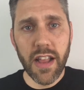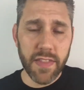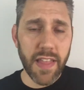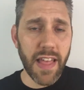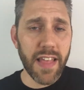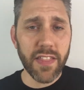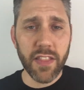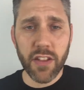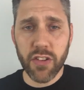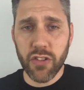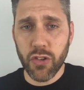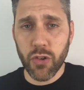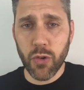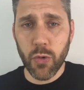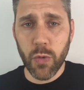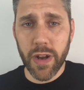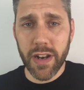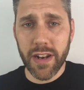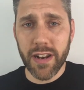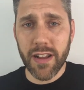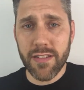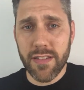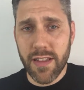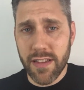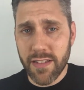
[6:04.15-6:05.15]
Then the two
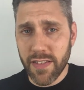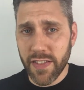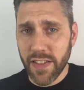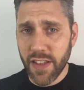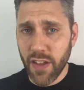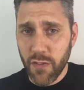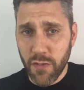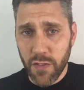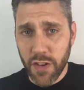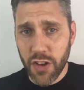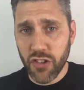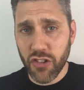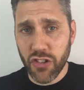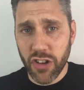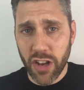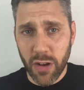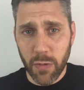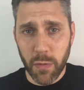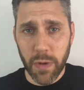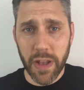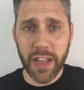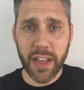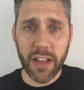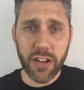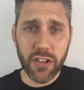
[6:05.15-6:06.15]
witnesses and the officiant,
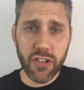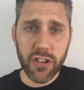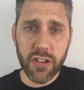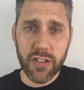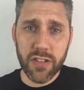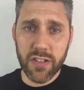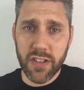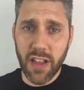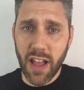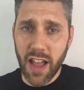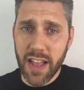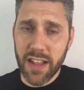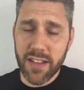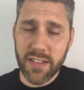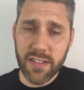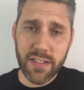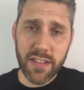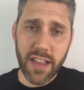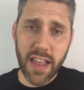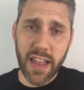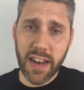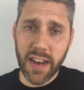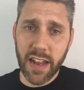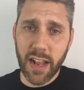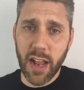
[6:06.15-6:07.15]
we can just sign
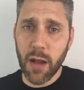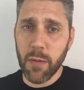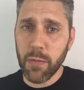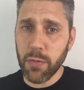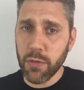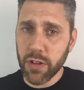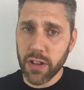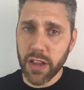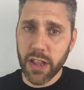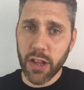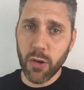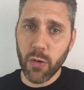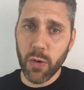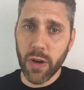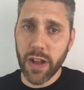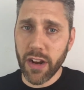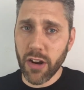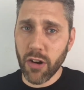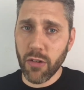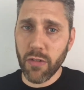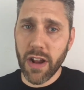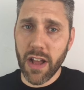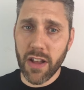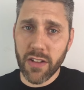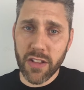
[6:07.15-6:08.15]
standing up really quick
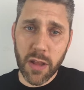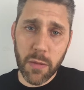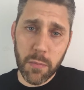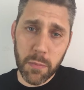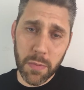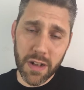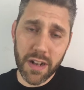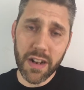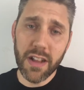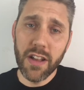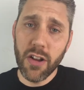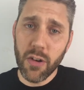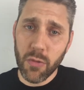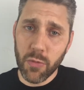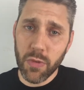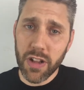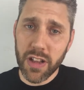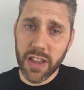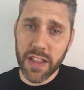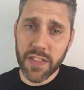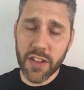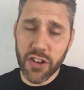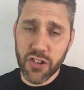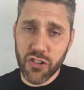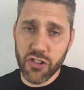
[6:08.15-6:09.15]
around them, but
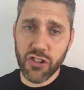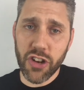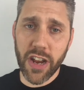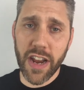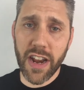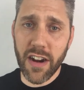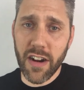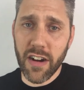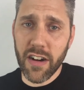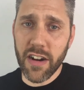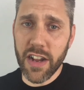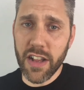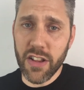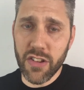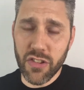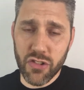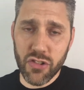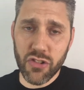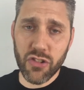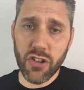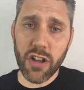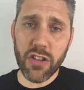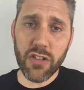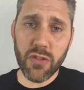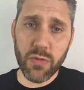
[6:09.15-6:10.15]
really the chair is
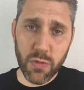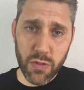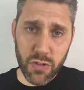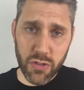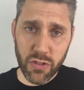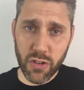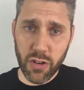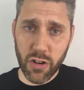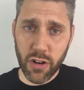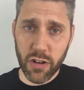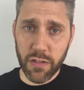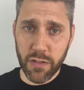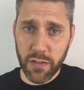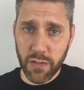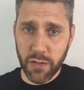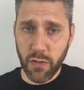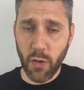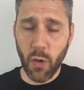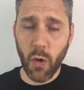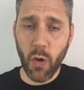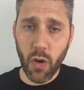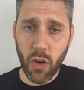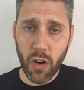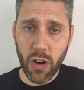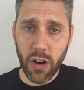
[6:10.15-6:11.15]
just reserved
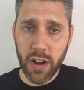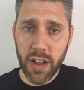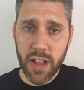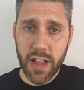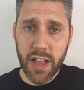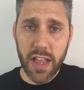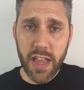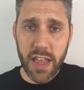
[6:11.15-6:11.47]
for